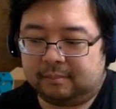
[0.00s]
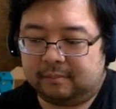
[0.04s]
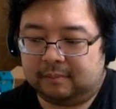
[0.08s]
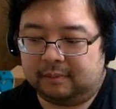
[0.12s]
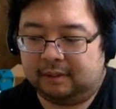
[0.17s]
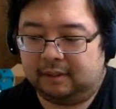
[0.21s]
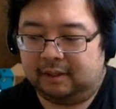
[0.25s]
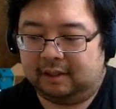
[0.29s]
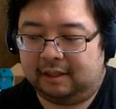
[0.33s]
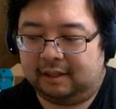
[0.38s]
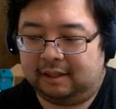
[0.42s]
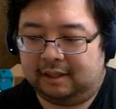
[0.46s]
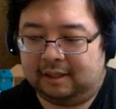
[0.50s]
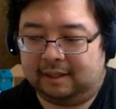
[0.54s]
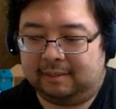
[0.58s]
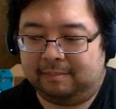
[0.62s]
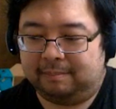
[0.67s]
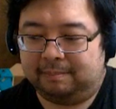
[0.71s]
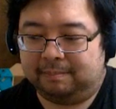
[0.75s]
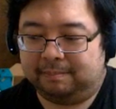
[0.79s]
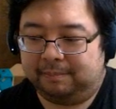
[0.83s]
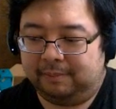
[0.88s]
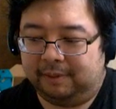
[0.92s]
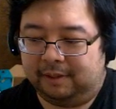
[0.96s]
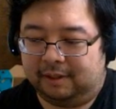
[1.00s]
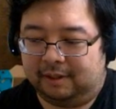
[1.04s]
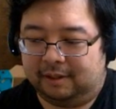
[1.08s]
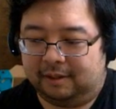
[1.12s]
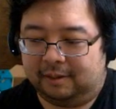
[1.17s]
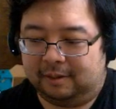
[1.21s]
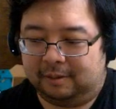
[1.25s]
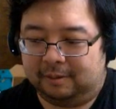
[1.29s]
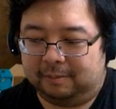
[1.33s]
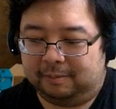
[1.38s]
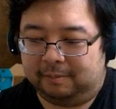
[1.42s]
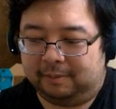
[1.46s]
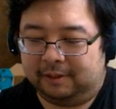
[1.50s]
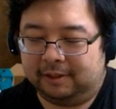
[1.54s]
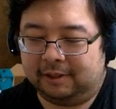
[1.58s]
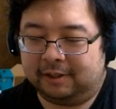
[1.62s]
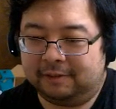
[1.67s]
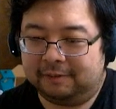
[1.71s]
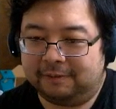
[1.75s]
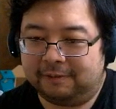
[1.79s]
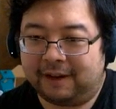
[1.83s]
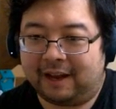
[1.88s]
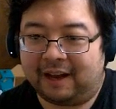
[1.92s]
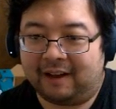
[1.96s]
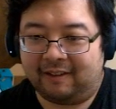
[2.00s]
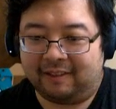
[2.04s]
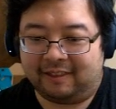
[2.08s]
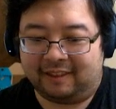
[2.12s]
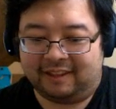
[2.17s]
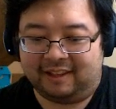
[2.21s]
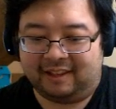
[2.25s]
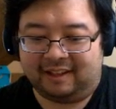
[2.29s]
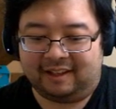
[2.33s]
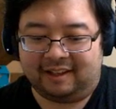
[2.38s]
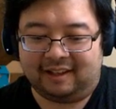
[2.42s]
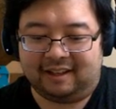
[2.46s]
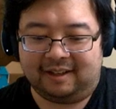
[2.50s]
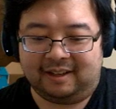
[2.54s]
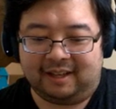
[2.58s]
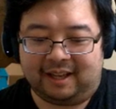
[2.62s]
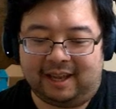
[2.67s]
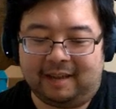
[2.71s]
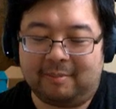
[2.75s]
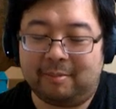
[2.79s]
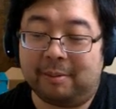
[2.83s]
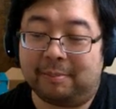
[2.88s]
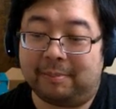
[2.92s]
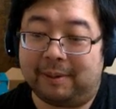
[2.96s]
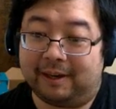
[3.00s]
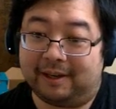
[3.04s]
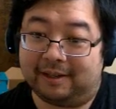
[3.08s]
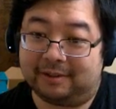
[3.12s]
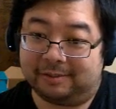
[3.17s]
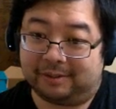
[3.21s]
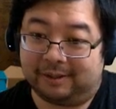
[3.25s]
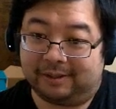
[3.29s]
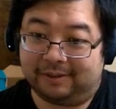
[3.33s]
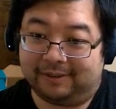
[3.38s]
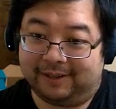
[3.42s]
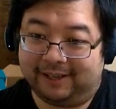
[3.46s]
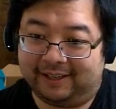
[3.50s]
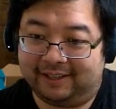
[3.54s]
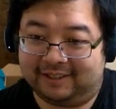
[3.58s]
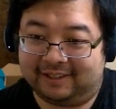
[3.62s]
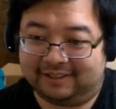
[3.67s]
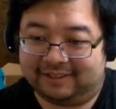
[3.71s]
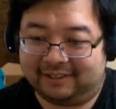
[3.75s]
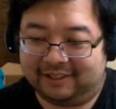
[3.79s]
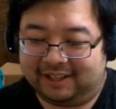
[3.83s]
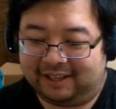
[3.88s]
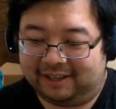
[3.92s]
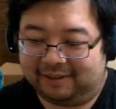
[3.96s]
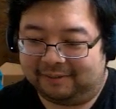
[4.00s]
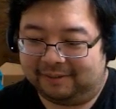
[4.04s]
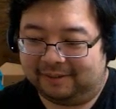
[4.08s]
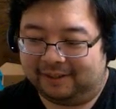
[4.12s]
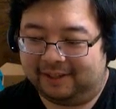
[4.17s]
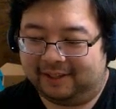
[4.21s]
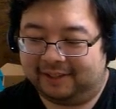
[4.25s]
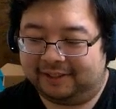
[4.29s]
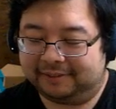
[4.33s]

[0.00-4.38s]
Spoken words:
nerf how the able berries work, right? Because you can't really